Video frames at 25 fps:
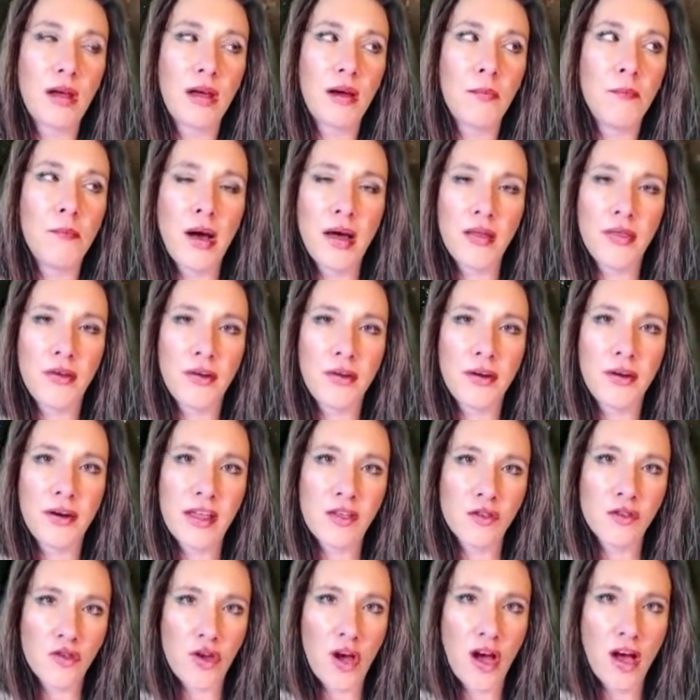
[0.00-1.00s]
mother
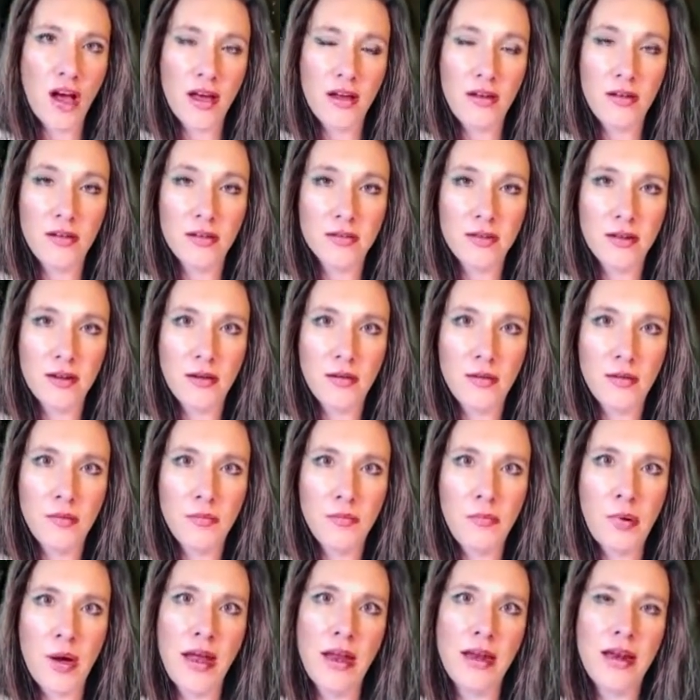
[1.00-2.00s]
and child,
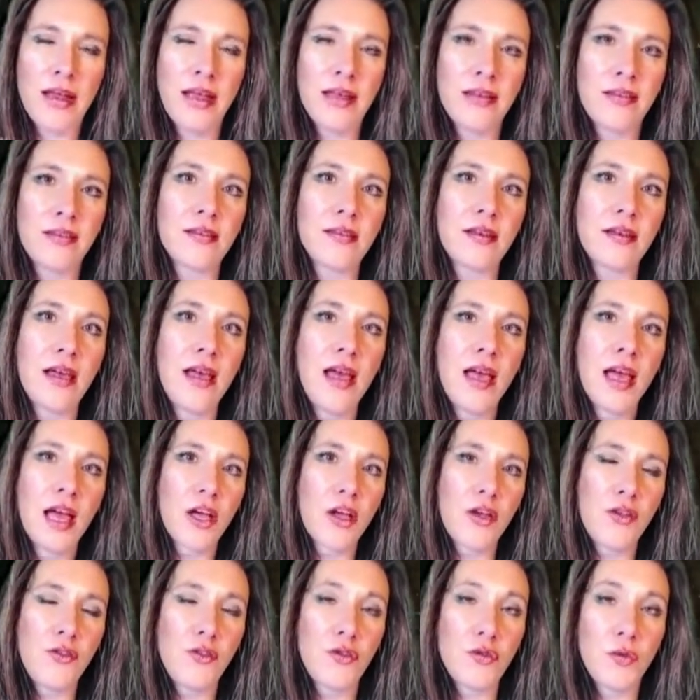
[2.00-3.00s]
but it's
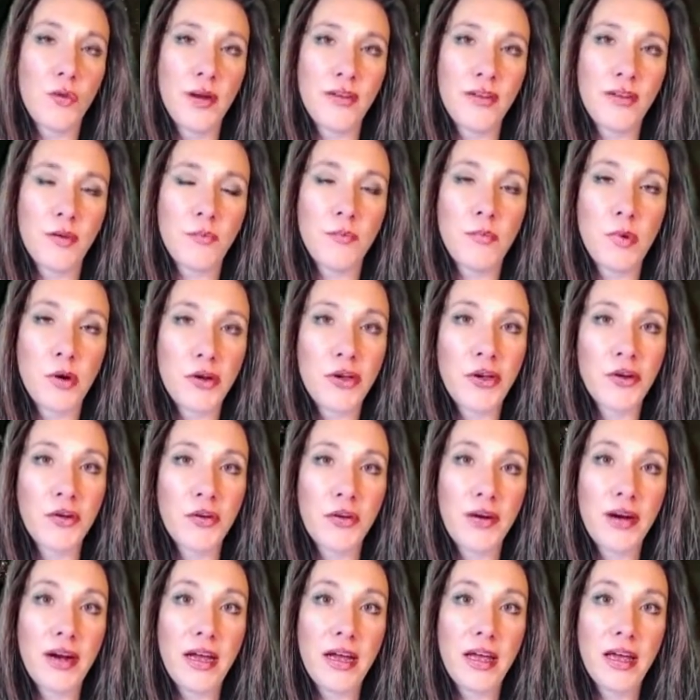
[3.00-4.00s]
conjoined to
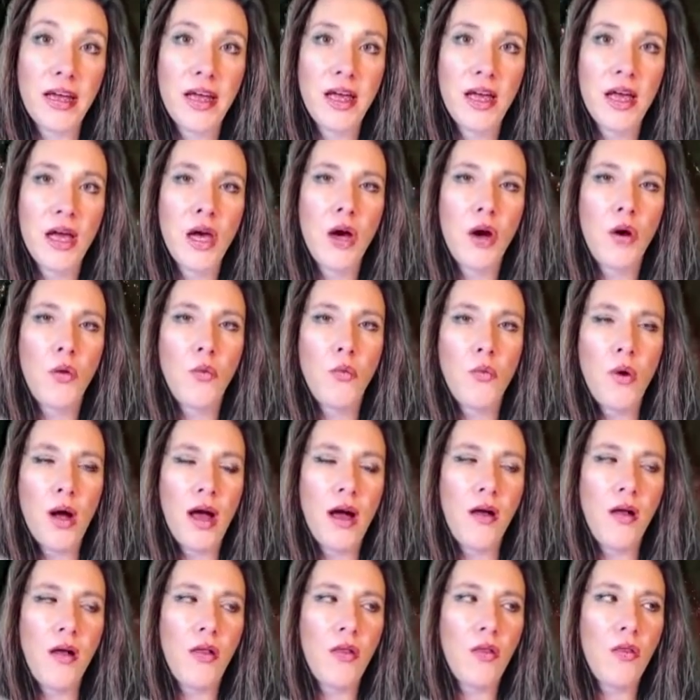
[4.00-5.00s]
Mercury.
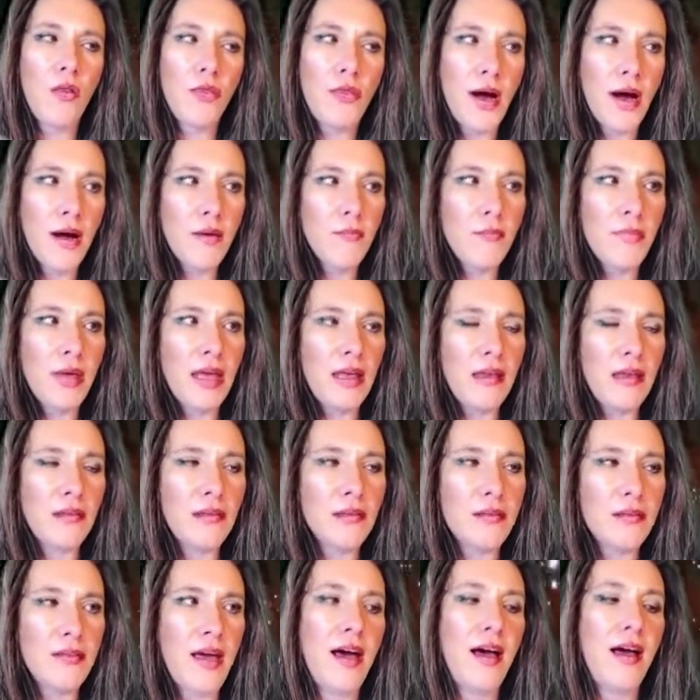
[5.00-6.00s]
Well, that
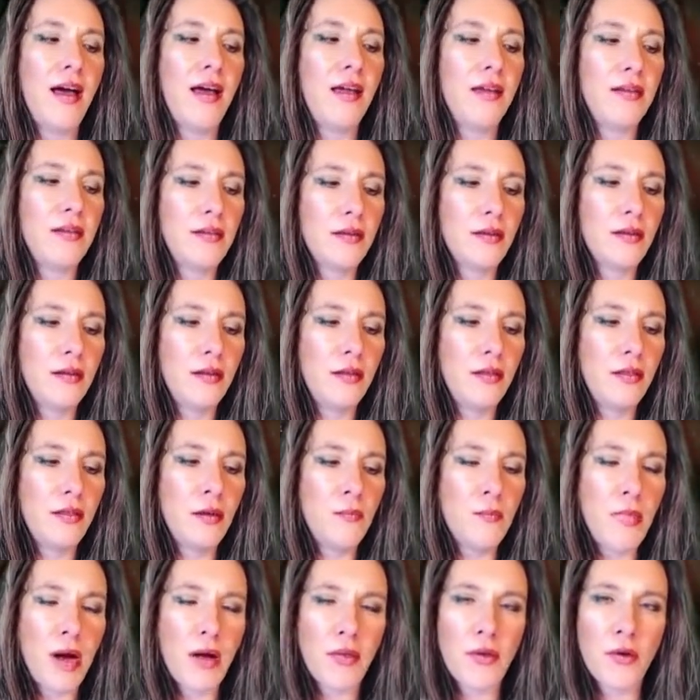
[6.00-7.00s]
means that the
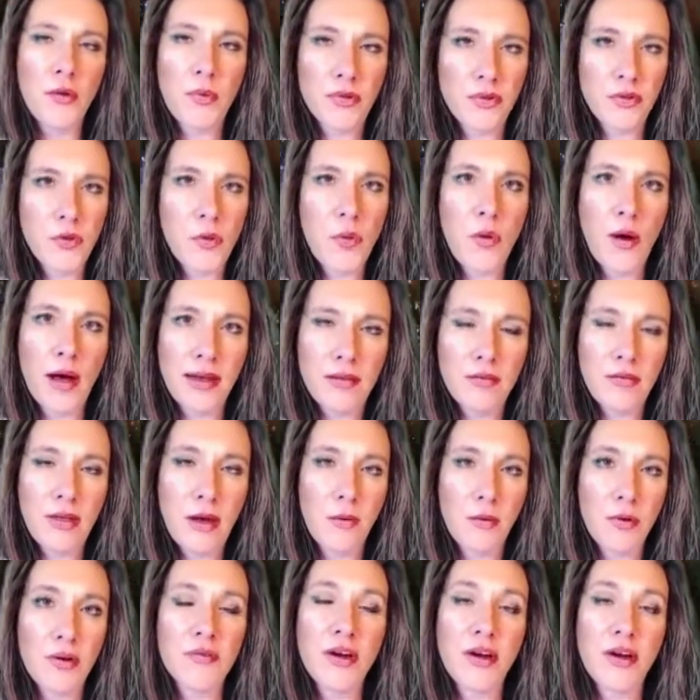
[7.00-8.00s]
mother was they
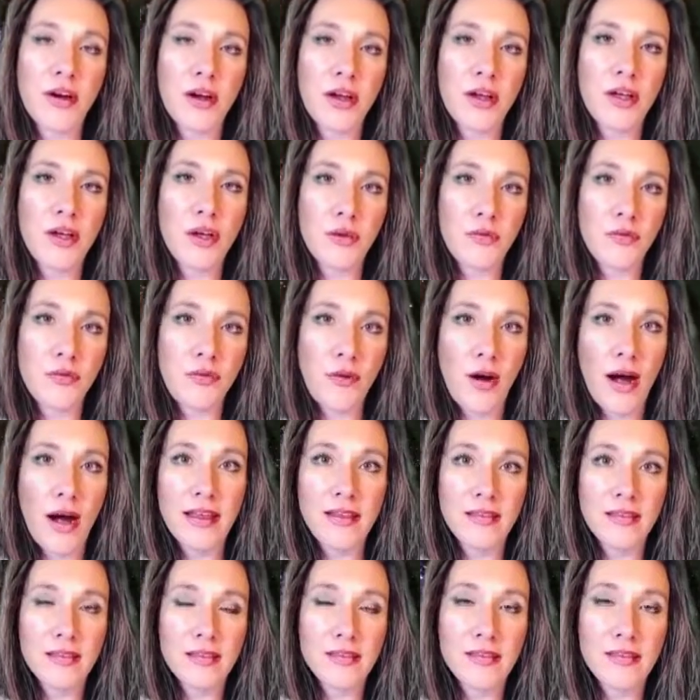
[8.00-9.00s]
were very good
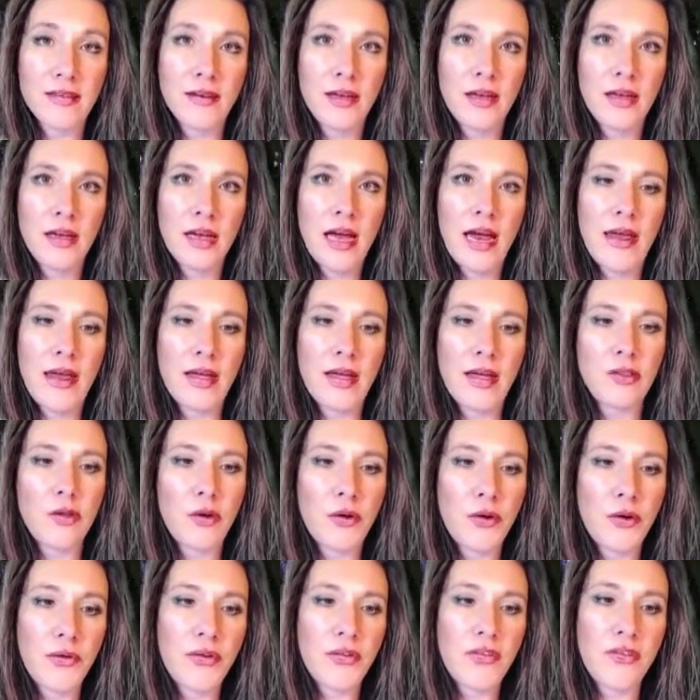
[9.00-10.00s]
friends, and they
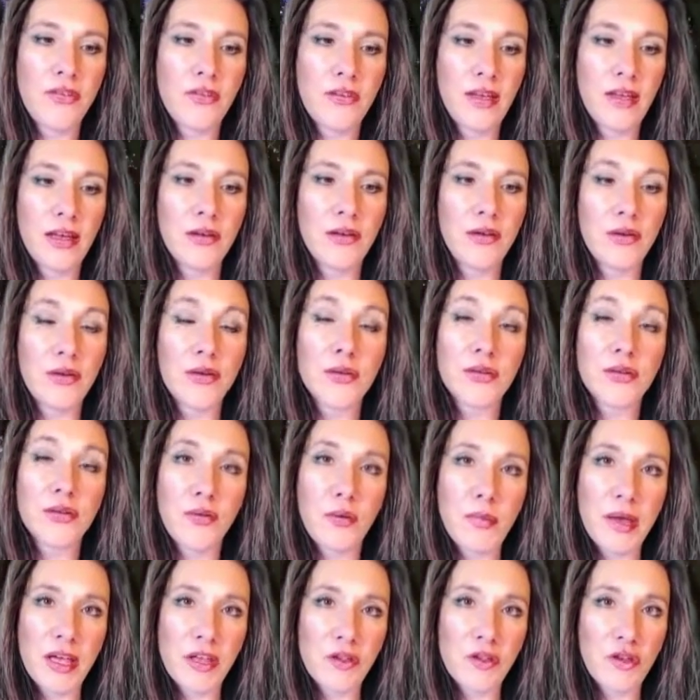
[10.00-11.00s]
learned skills
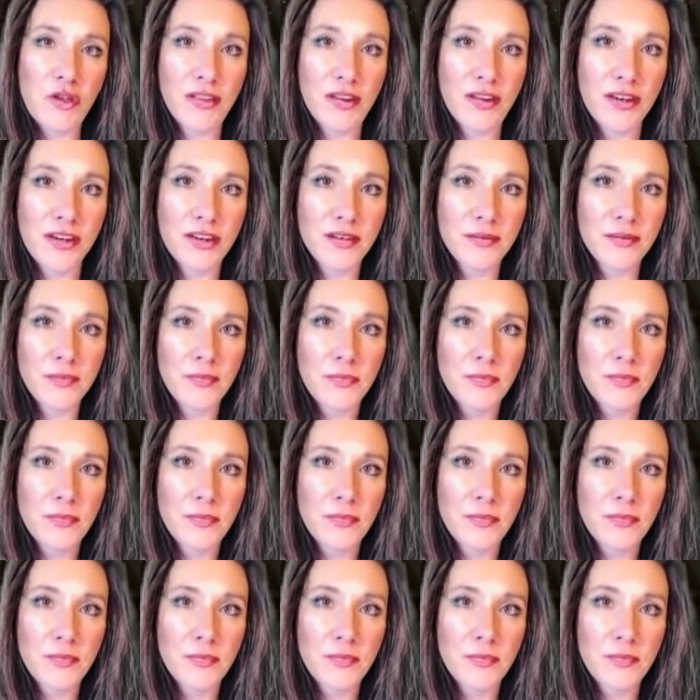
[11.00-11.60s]
from each other.